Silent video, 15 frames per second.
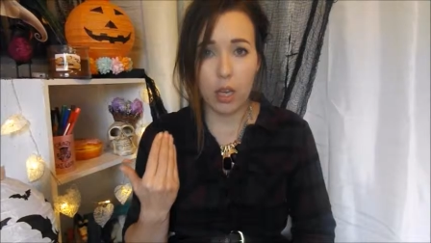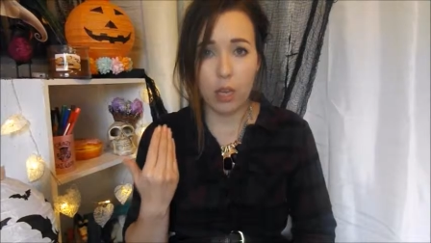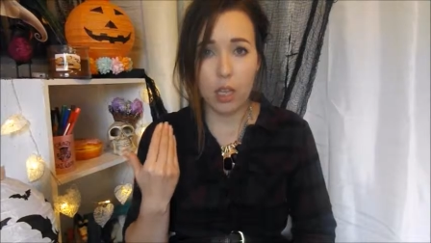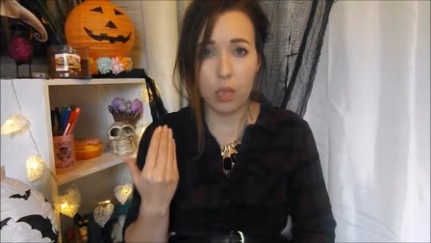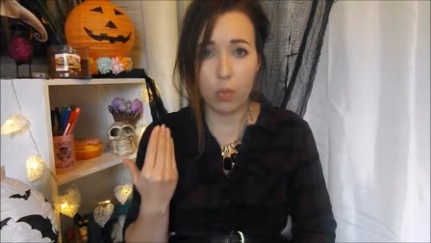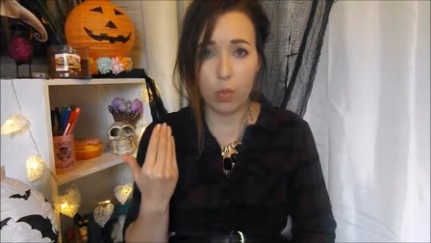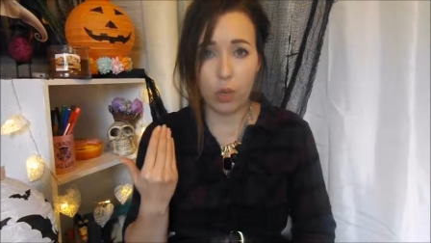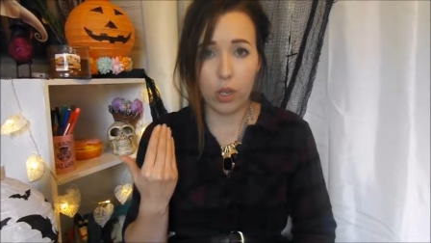
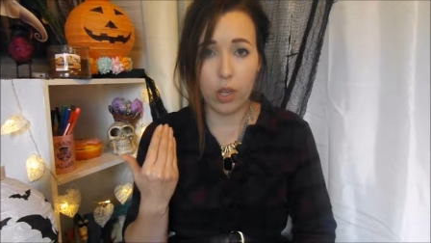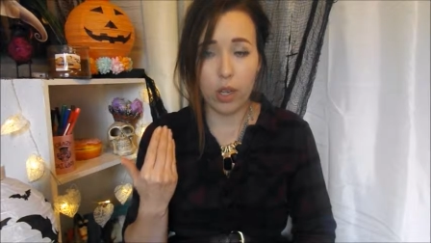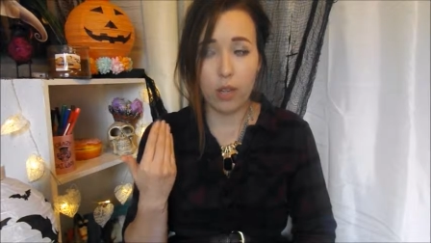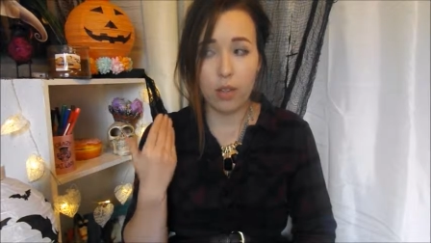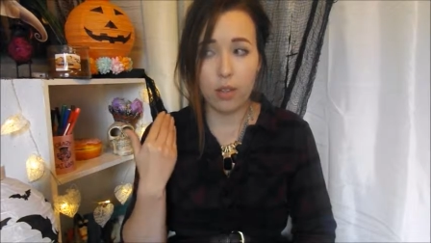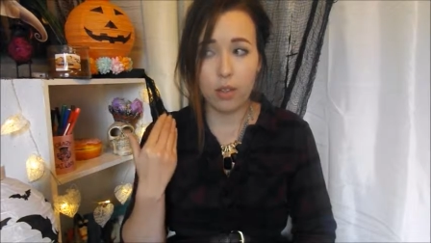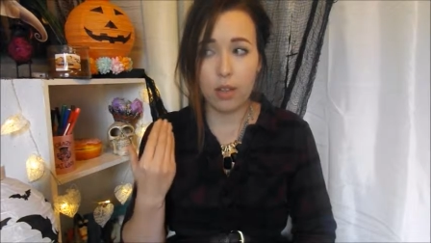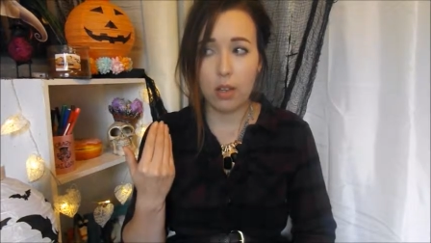this point. I
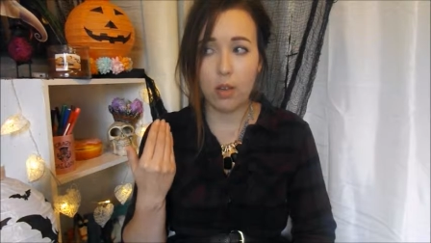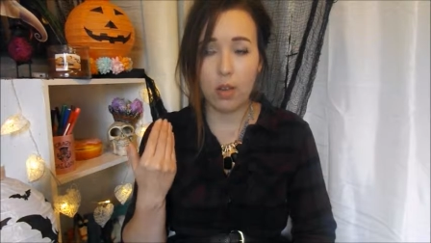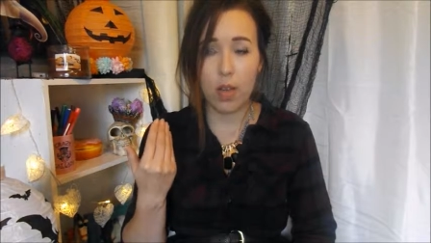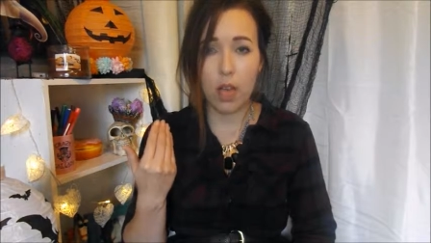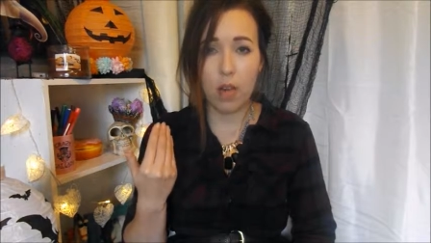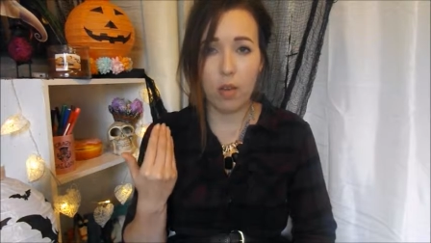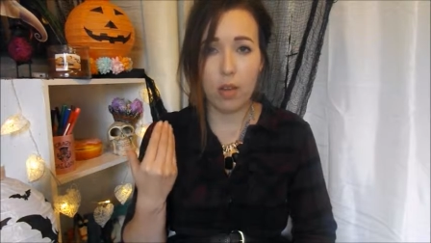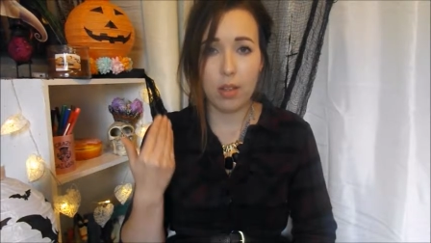could still
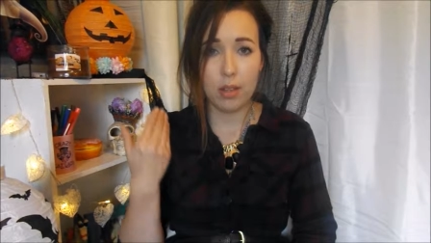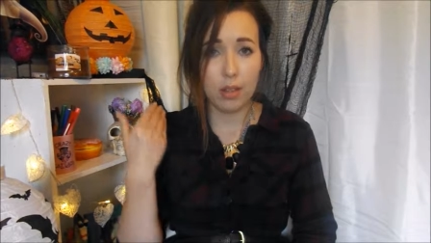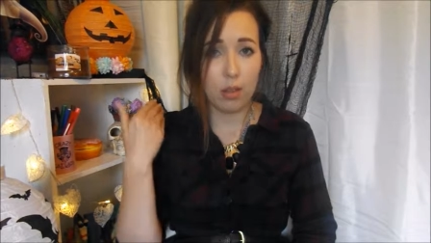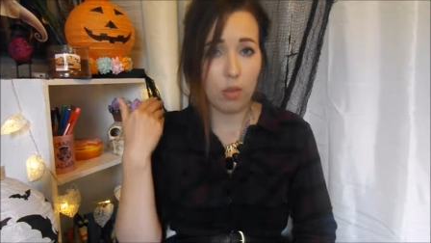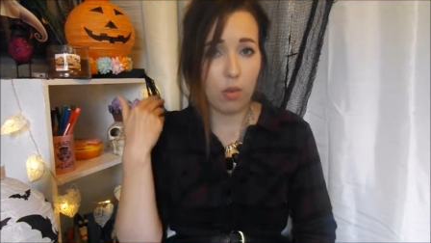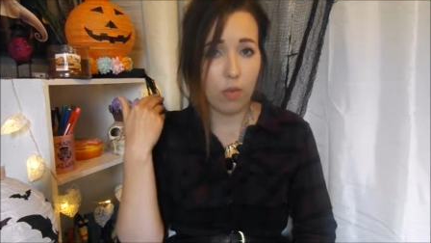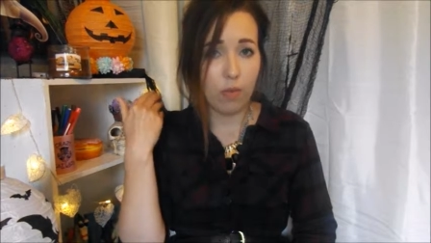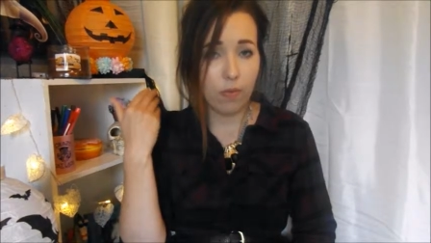hear it and
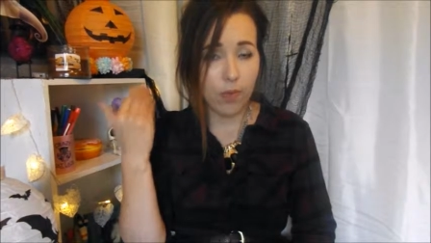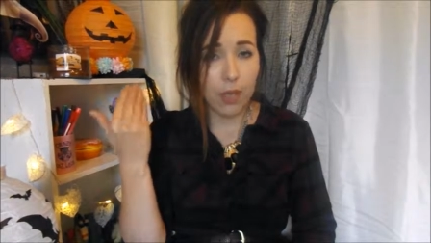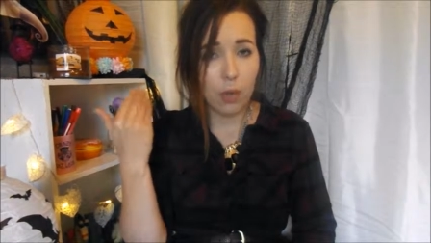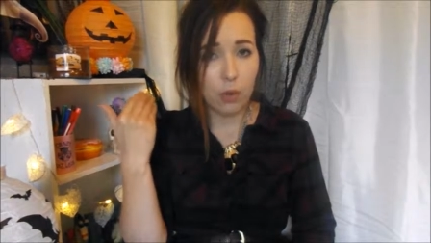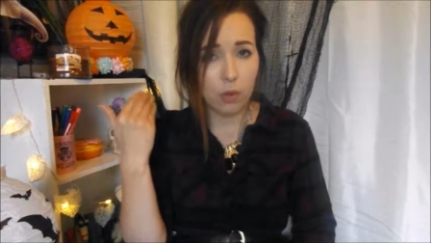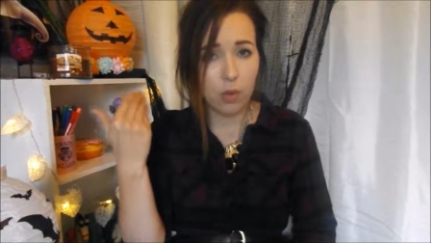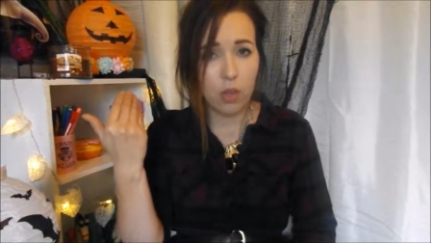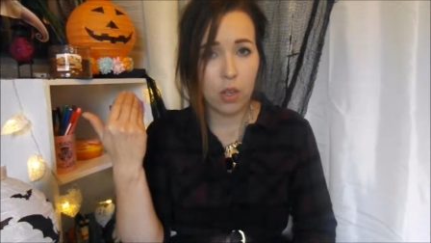still
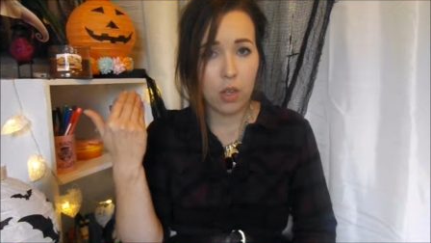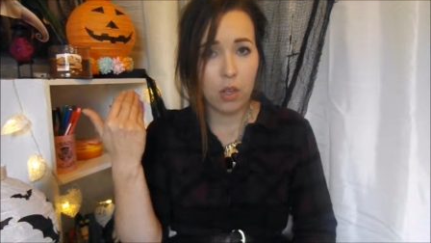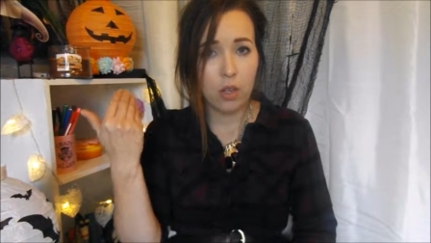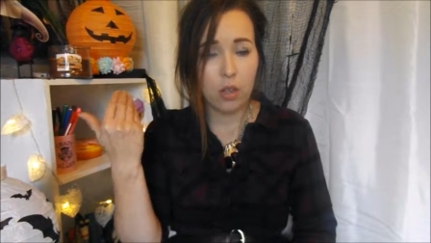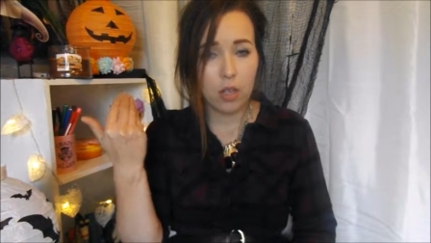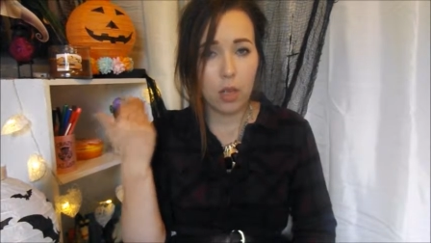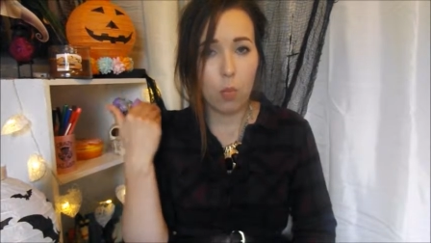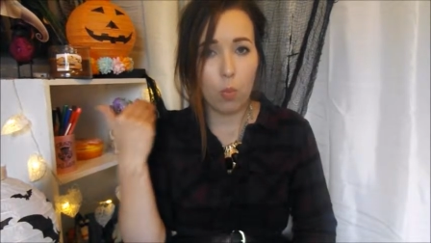feel
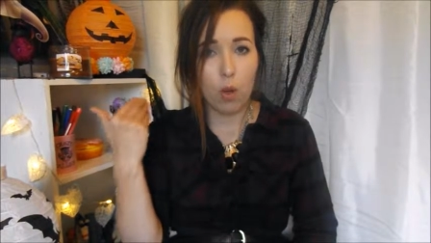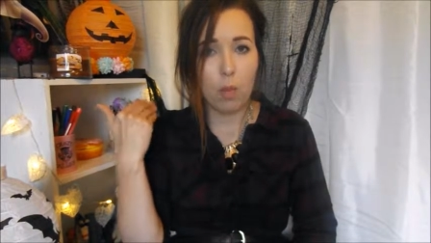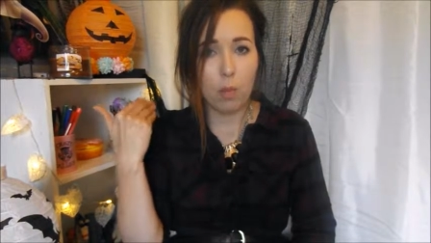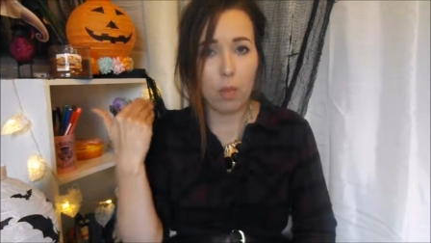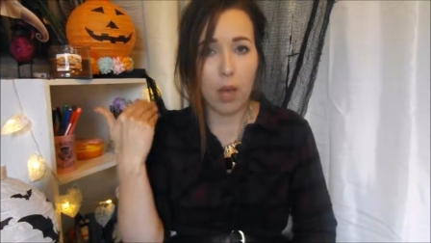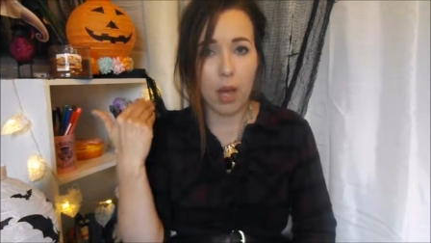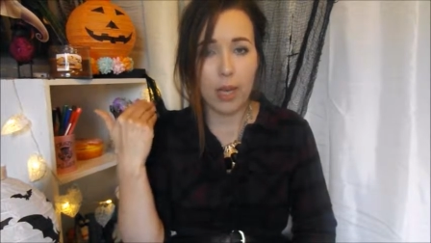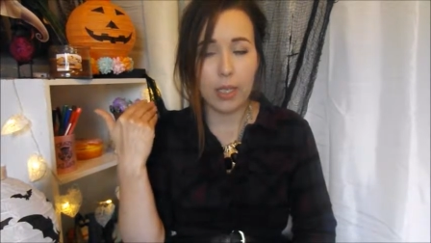someone
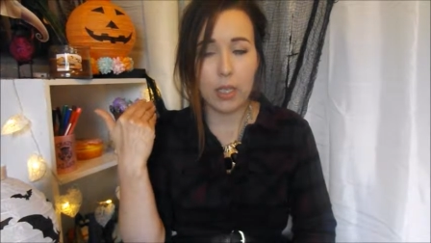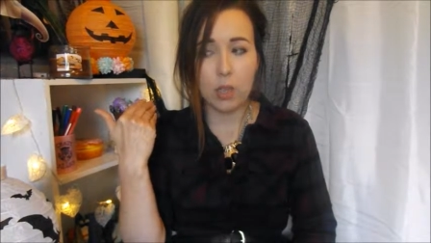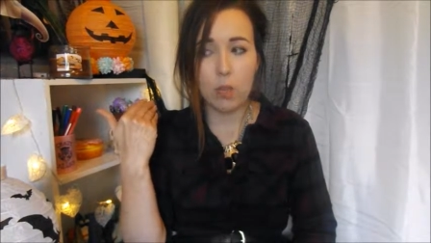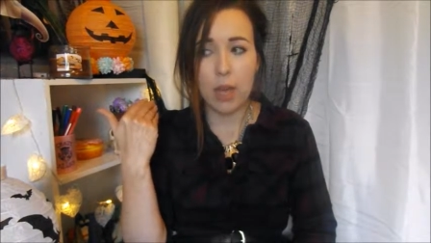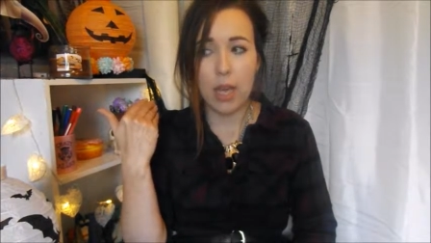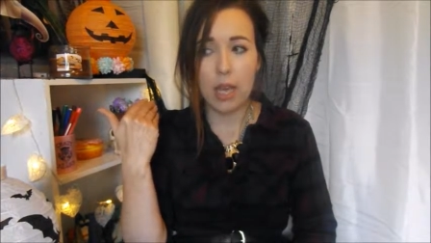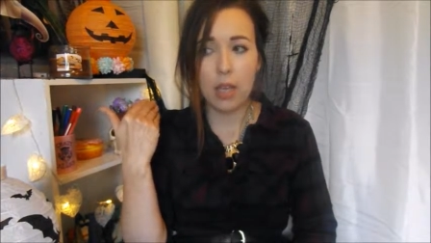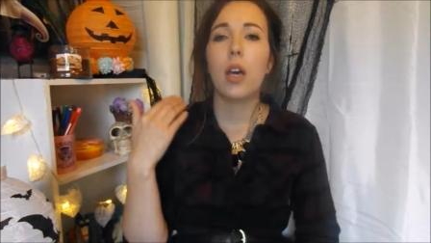behind
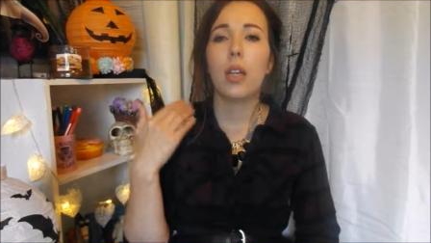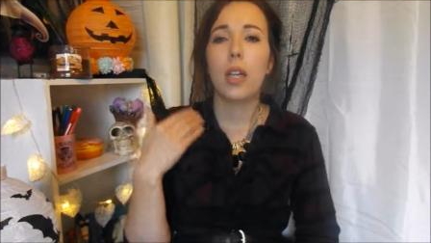me.